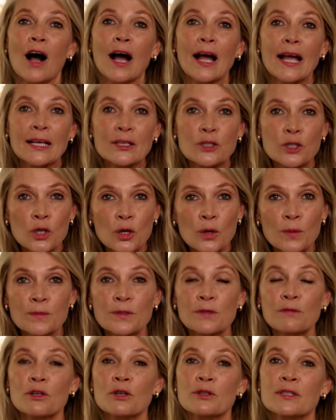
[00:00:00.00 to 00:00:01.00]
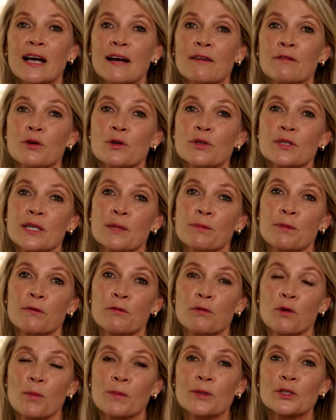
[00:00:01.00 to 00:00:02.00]
in terms of your diversity
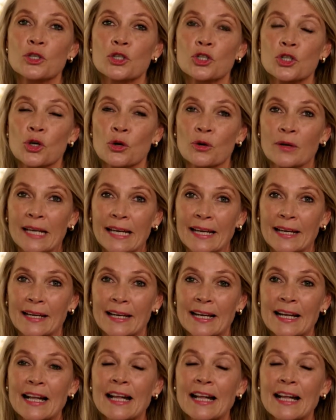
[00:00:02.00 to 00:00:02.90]
performance journey,